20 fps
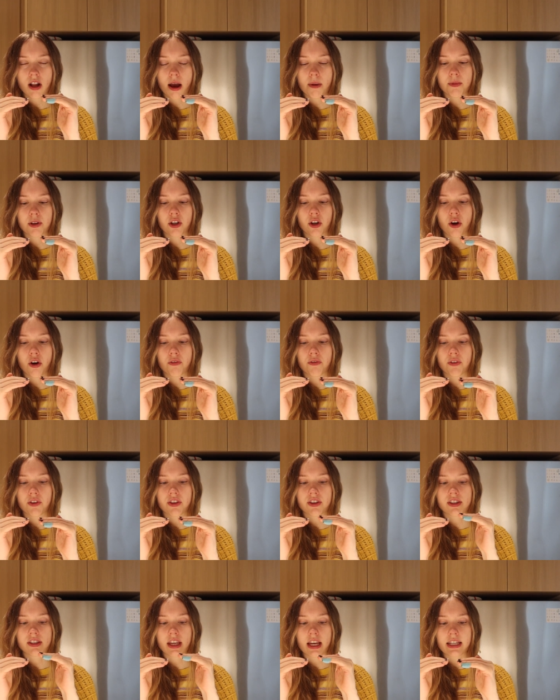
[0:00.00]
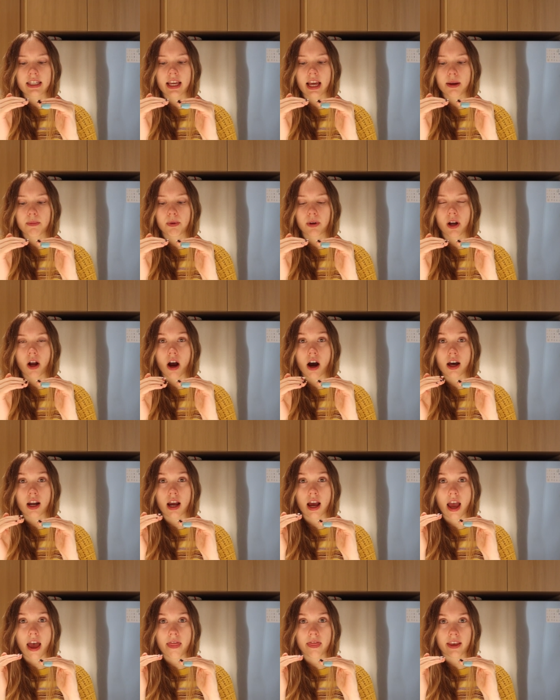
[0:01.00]
I'm going to go for the seitan
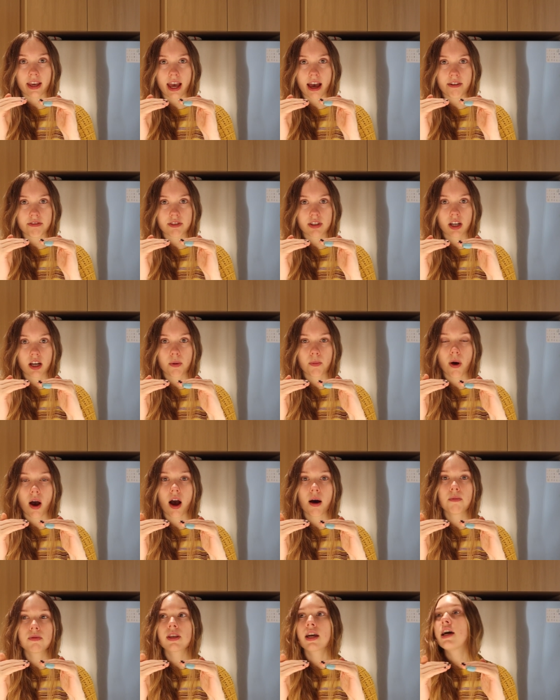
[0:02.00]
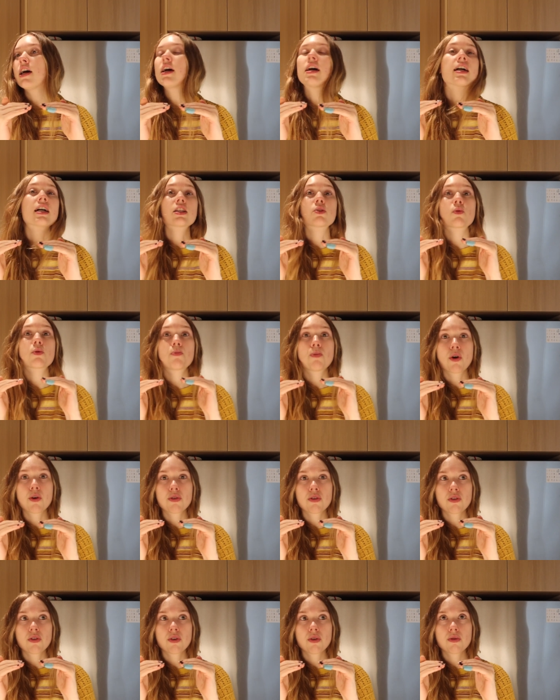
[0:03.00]
piccata and the kefta kebabs because with
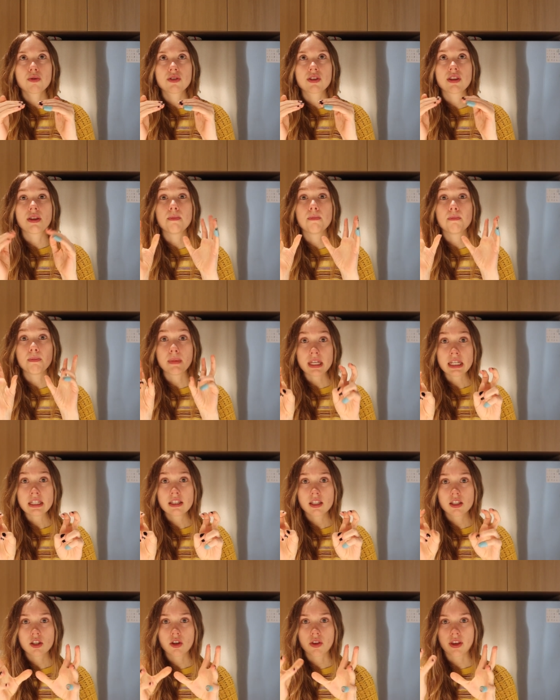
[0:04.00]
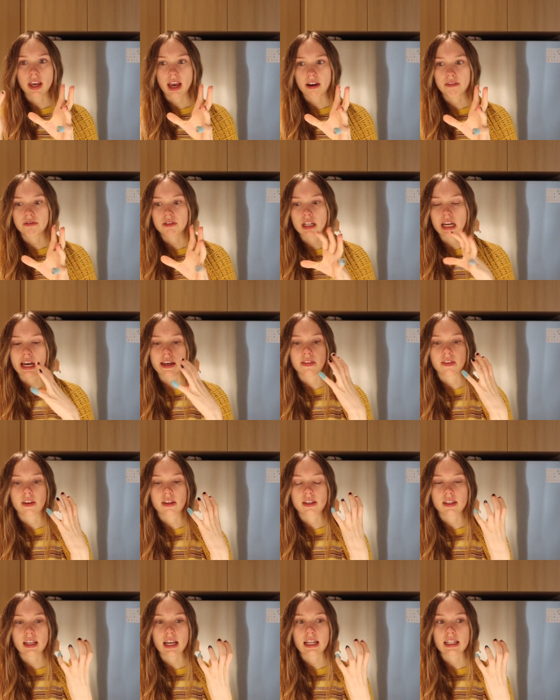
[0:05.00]
both of those, the meat, so the kefta and the
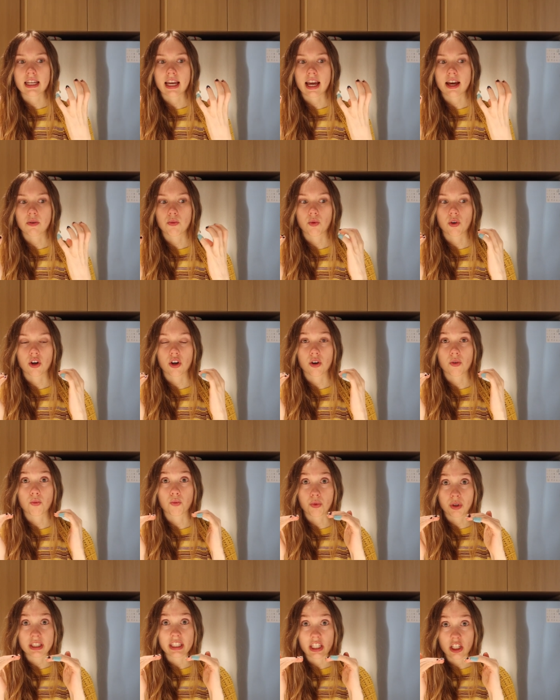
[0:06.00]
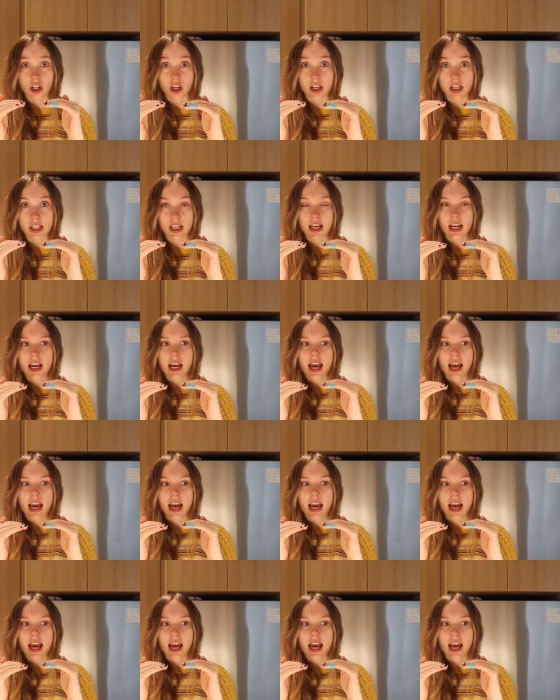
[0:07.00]
seitan were really good.